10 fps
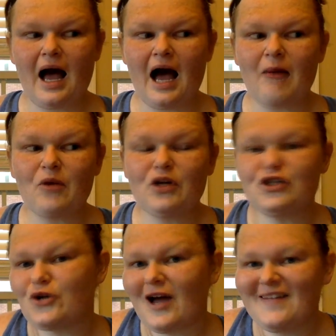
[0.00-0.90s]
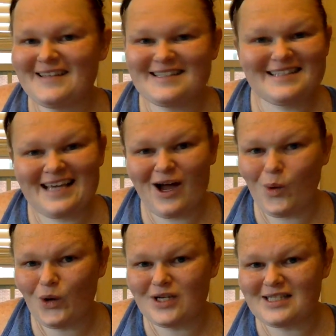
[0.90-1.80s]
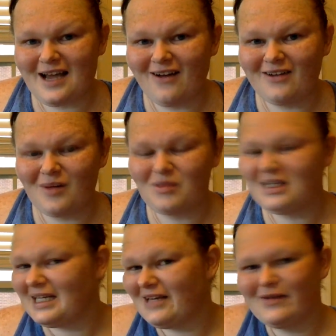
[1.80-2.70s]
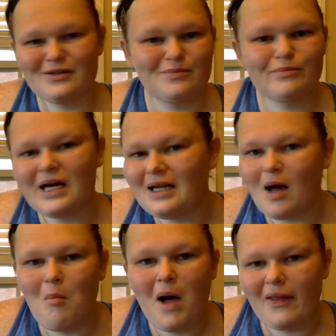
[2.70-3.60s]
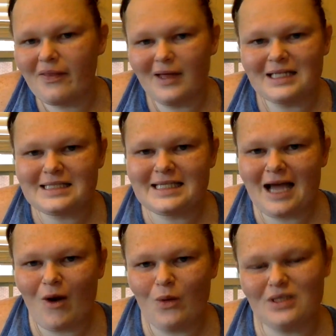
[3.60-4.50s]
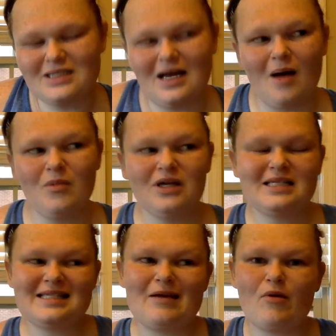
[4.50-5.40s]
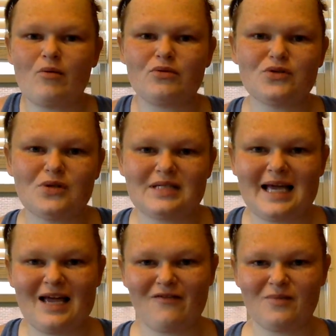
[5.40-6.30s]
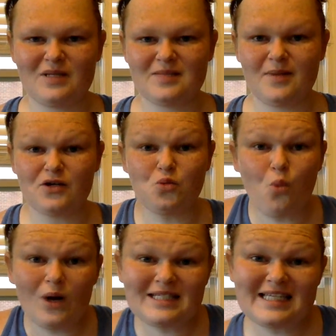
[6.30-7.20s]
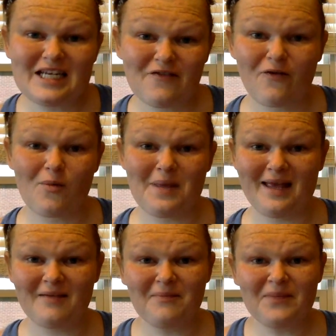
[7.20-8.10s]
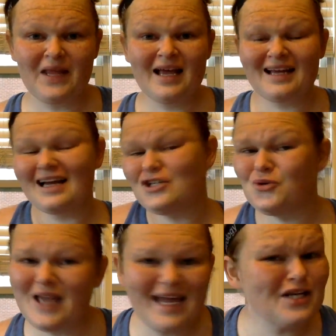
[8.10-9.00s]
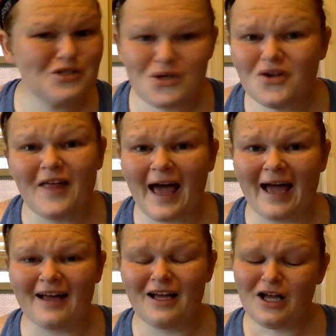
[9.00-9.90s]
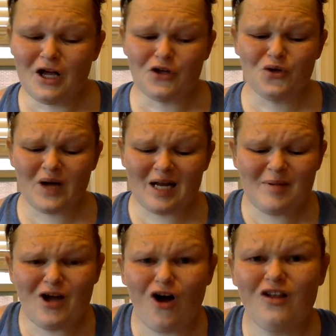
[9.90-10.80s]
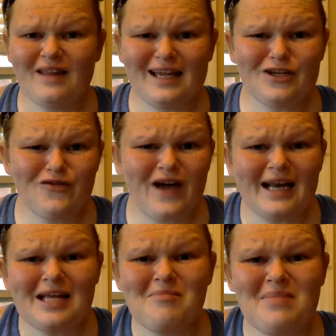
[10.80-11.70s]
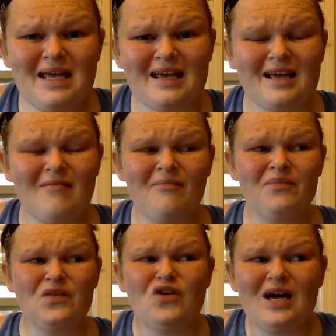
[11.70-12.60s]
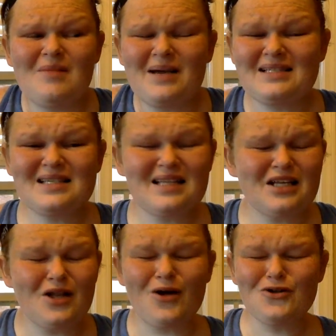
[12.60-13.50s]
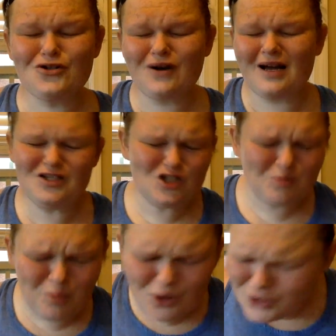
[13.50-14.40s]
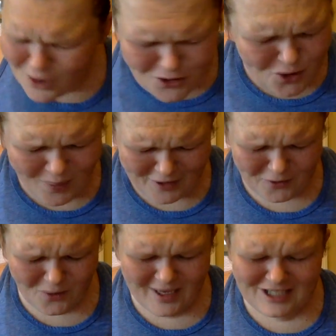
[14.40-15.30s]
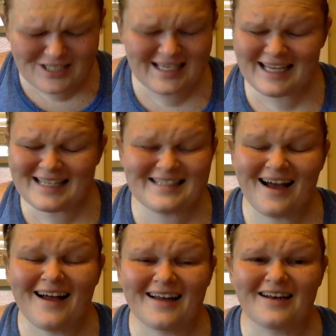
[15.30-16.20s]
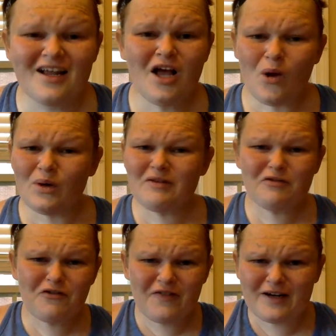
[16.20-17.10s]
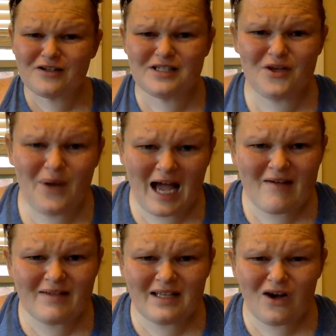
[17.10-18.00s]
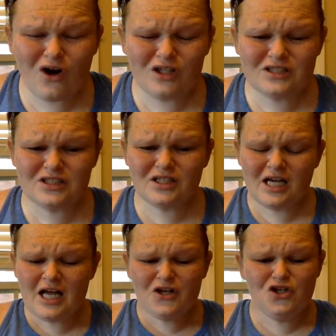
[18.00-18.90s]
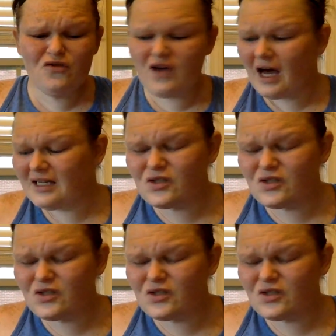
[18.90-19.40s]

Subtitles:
I'm going to try this and see how it works out. I'm going to give it a month and see how it works out. I'm going to see what results I get from this marriage. What's in it for me? Guys, you can't do that. You got to be all in. You've got to commit. You got to basically close your eyes, just bulldoze your way through it, and just get it done. Whatever fears that you have at that altar, you've got to